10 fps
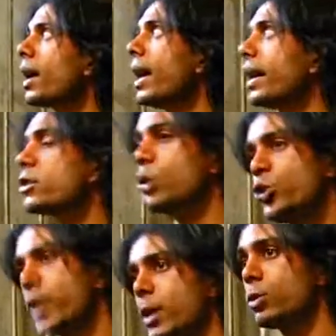and
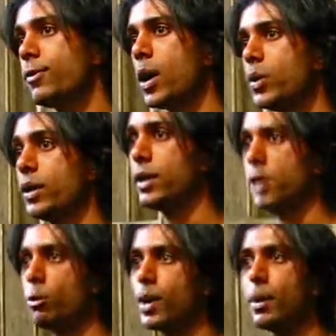Suchan was found in a
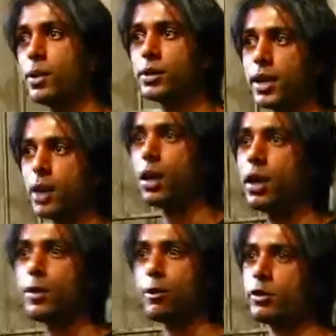nearby building
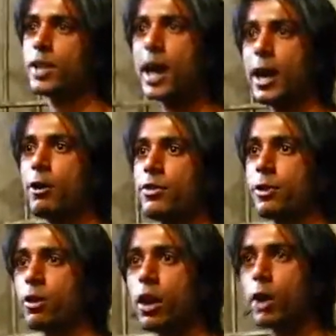they're tired,
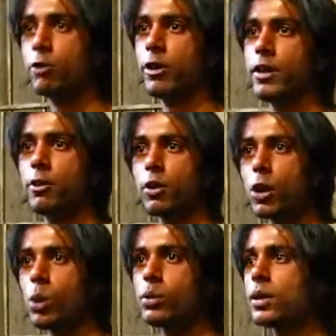they're hungry, they're
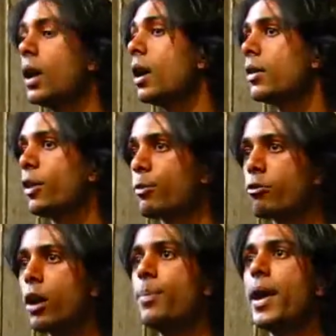cold, they're
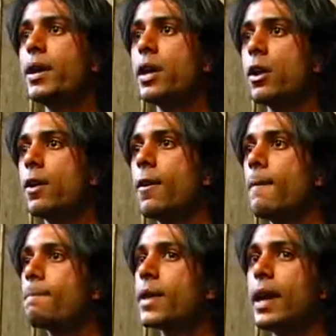brought back here,
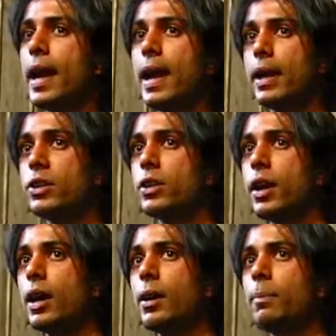and
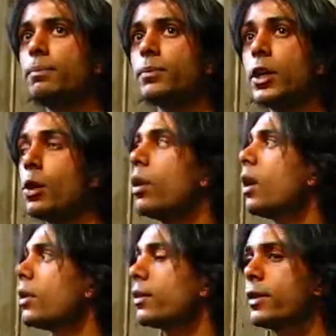um, you know,
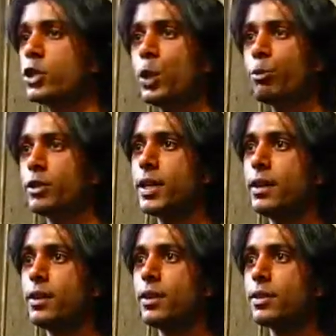the
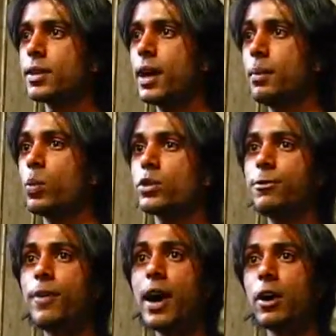superintendent at the time was
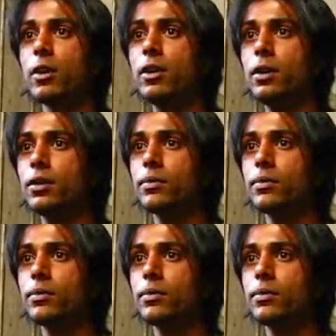fired